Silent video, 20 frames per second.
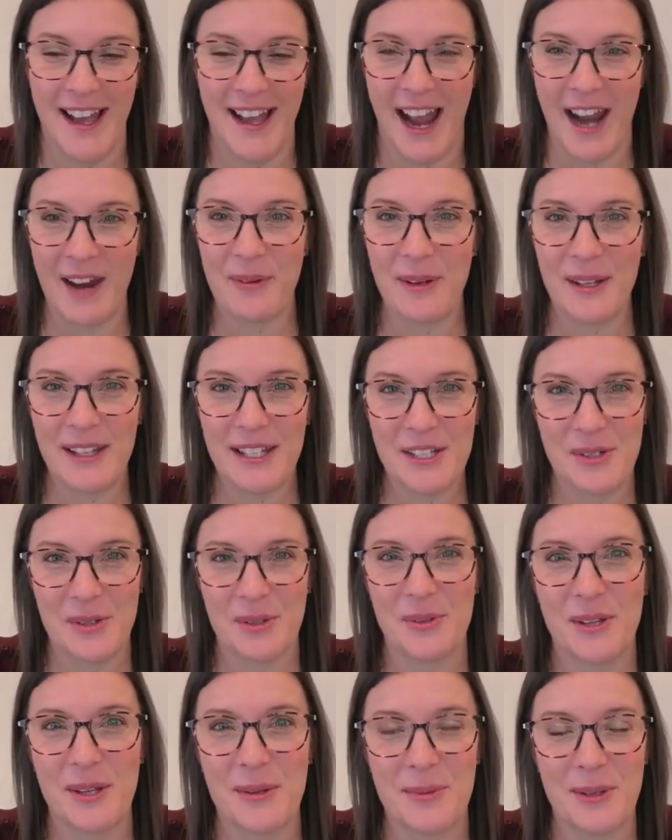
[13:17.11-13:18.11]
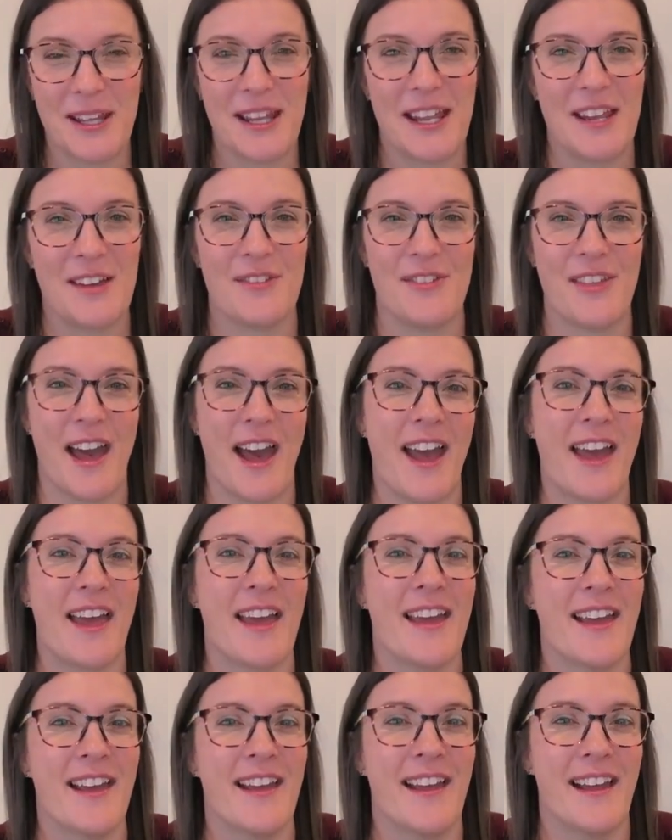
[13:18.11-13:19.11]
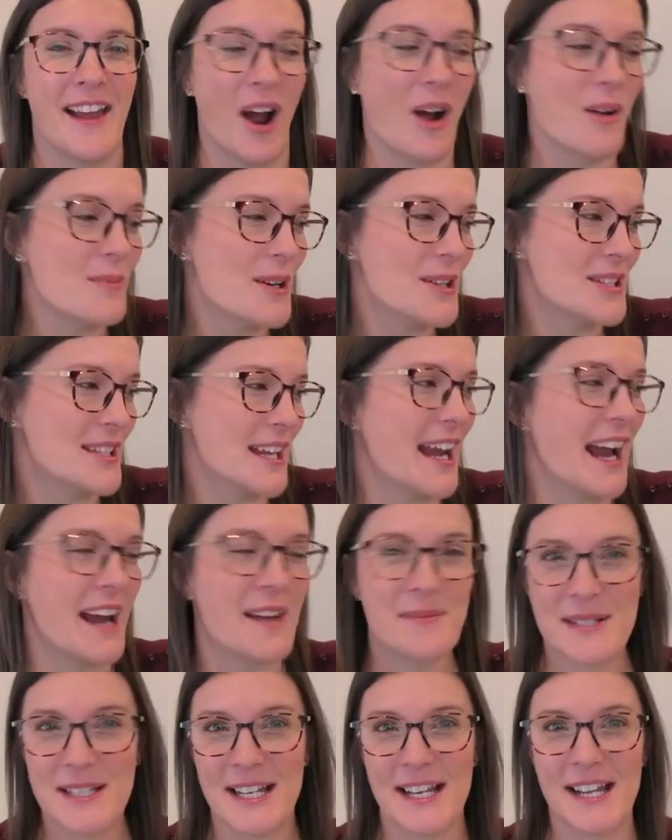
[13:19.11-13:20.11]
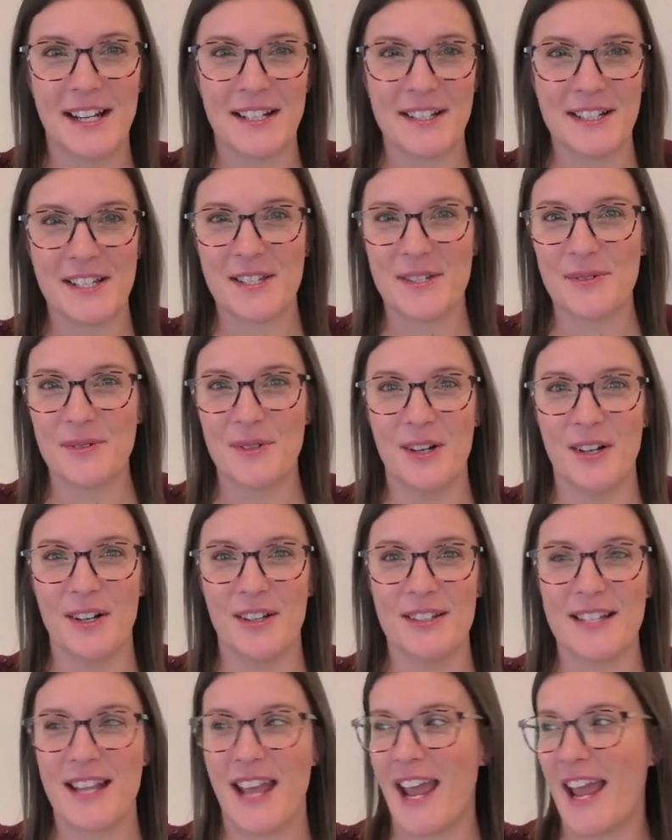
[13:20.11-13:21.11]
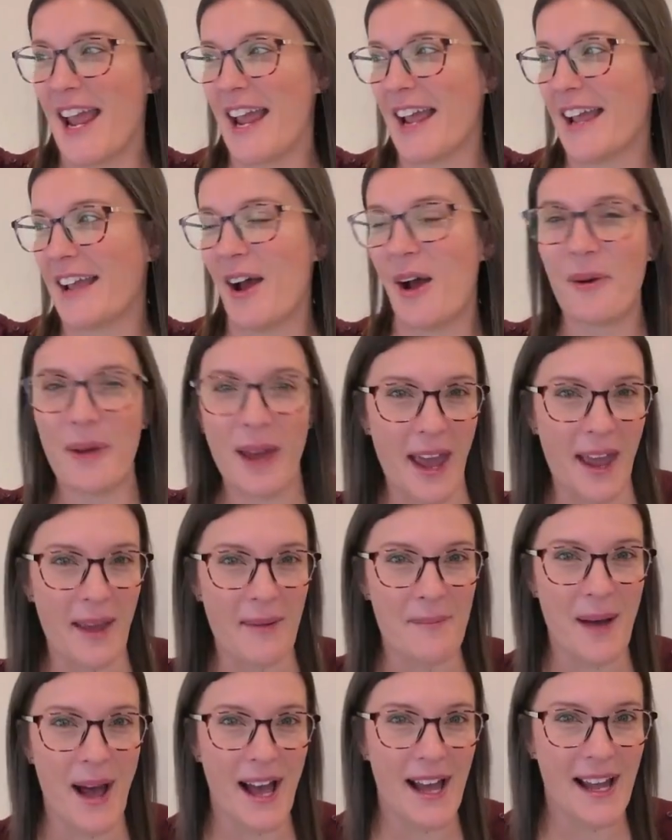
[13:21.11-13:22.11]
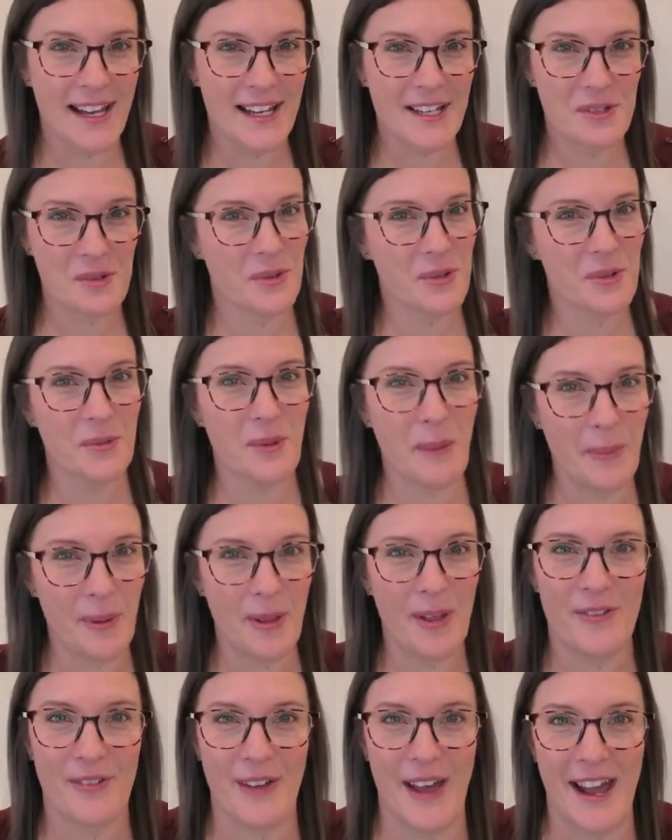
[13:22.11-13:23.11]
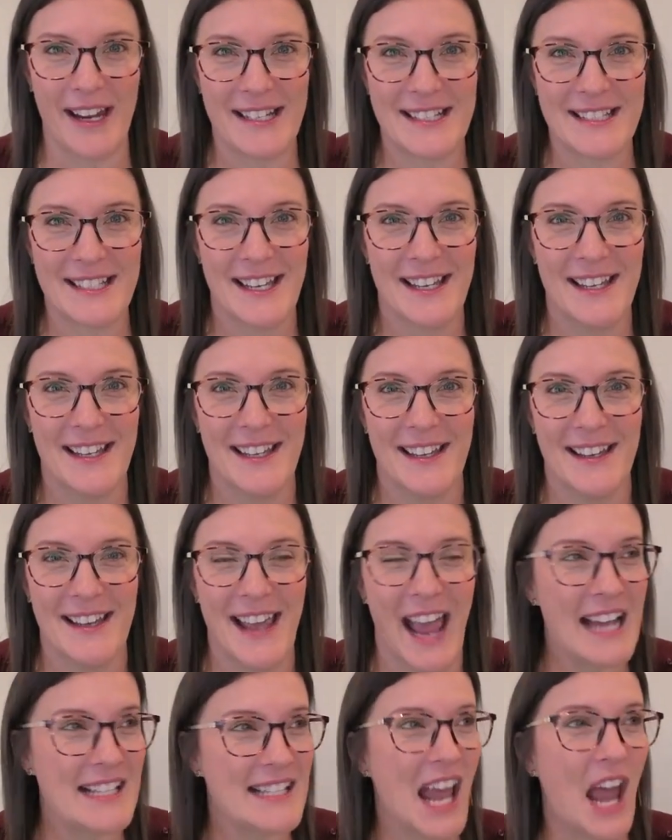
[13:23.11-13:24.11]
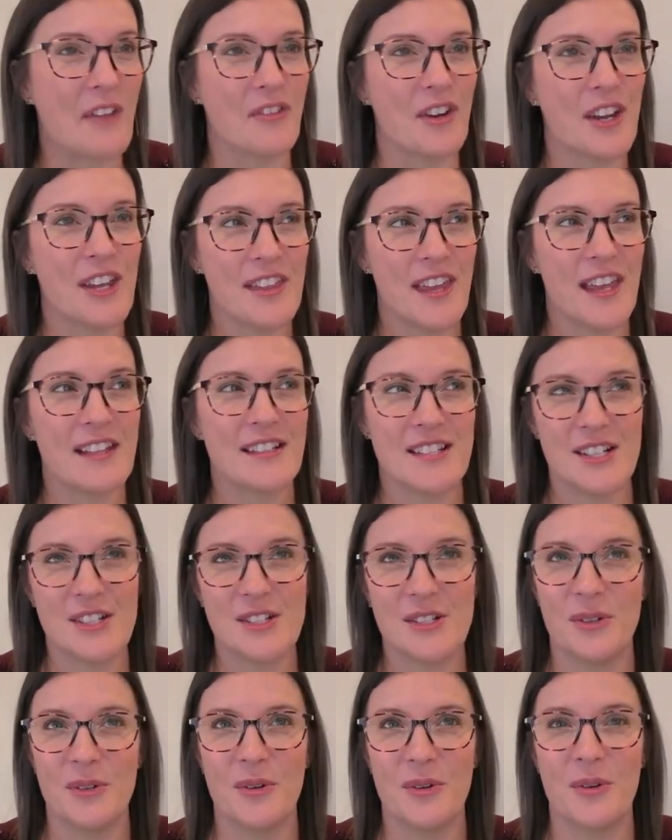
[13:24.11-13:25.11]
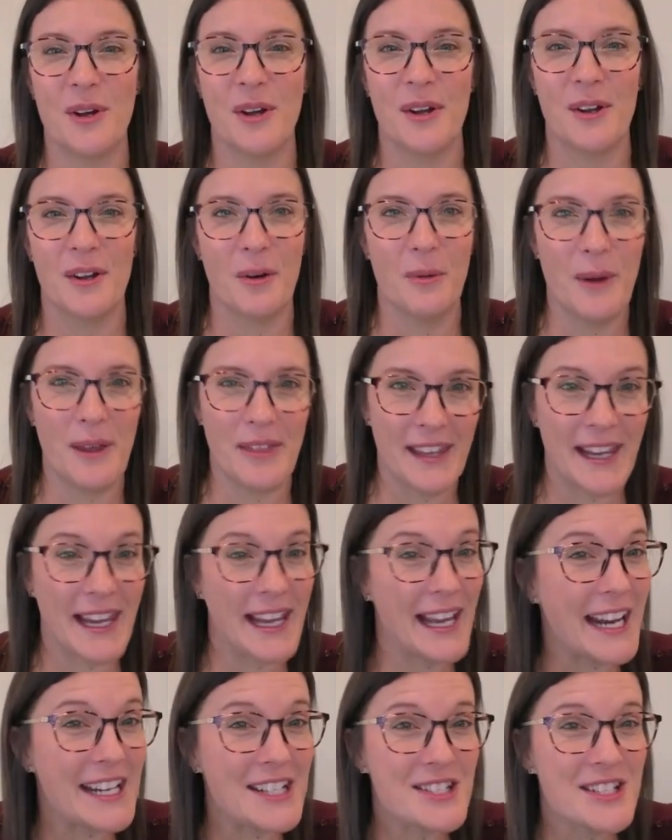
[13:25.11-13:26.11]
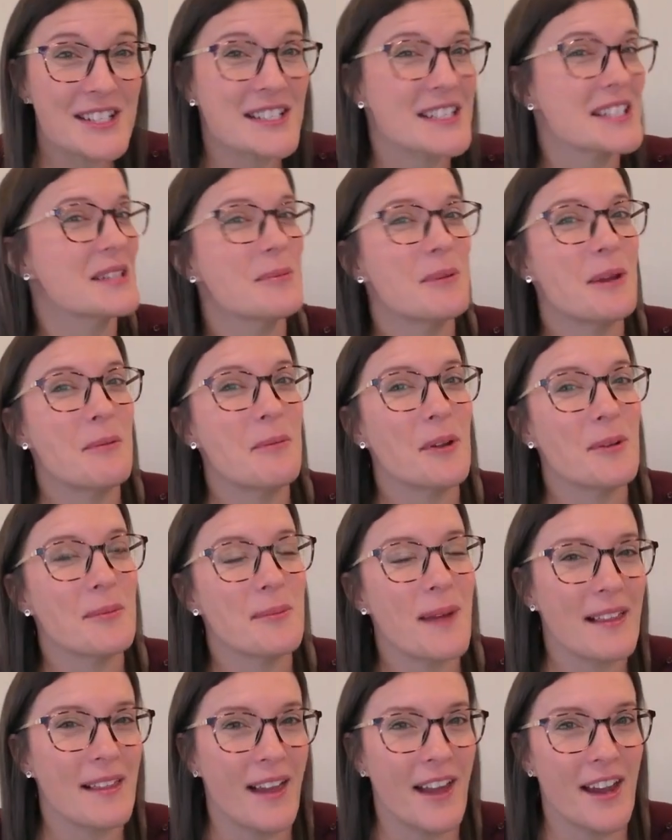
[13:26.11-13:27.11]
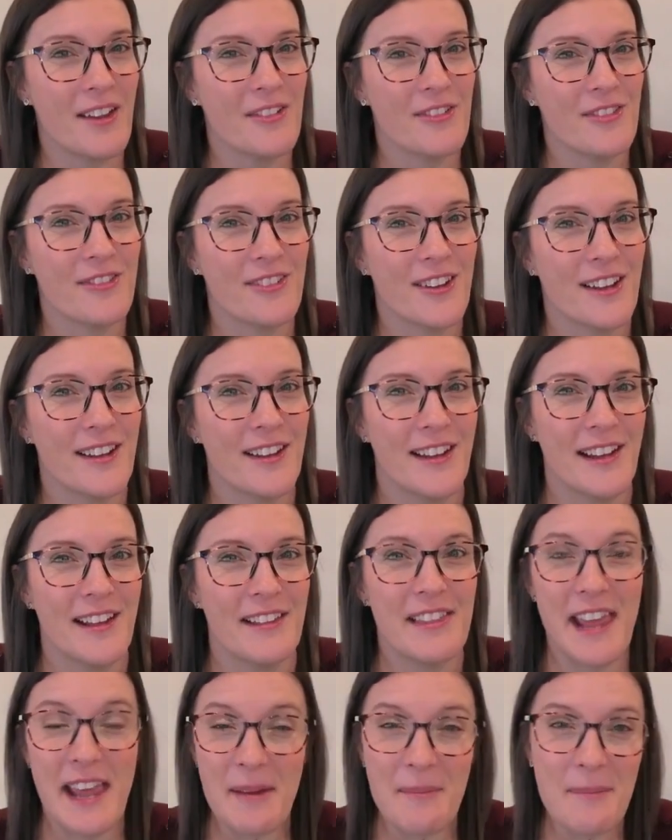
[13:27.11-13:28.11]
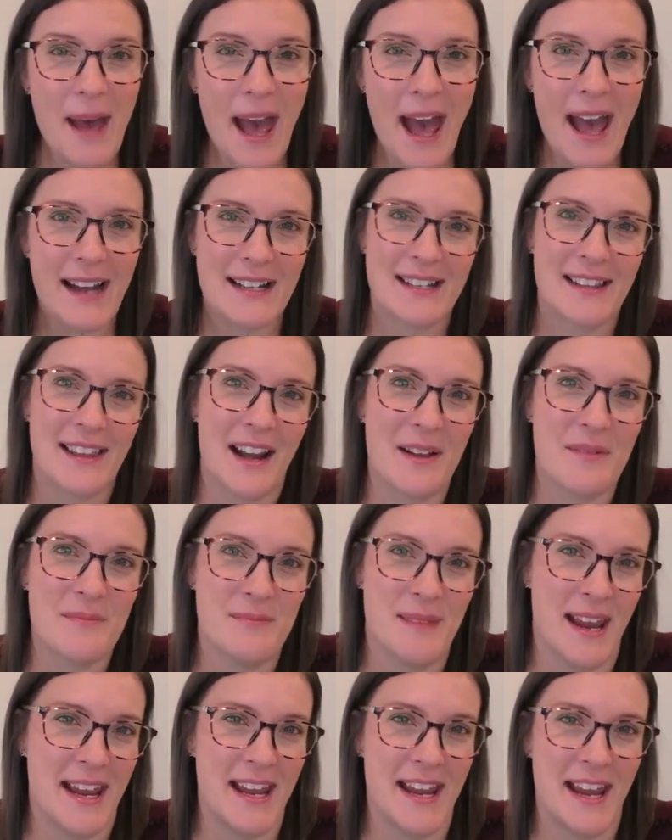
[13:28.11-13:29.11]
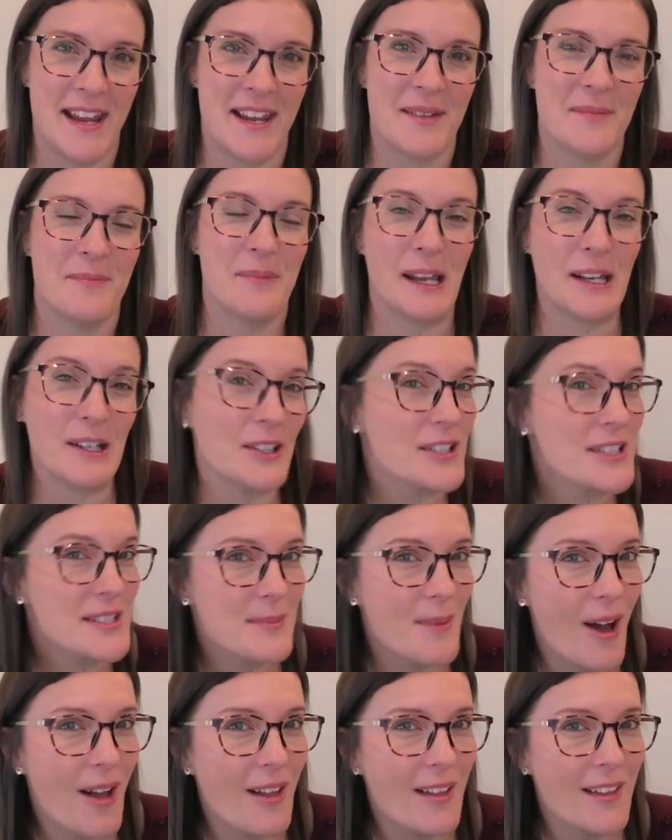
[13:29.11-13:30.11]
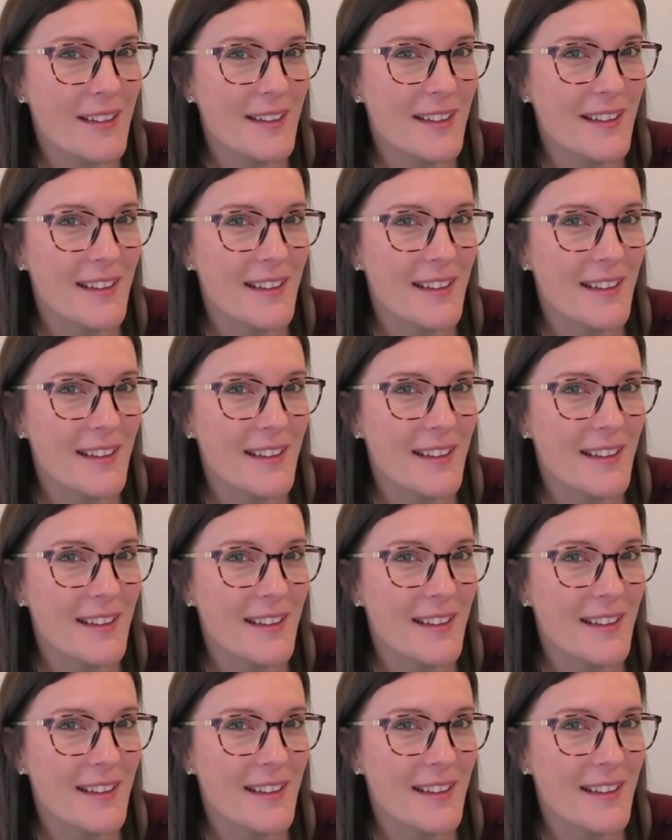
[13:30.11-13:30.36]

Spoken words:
I really, truly believe that almost like I'm sitting on a stool saying, okay, my true ripple effect has everything to do with the connections and the people in my life, the impact that I'm making, big or small,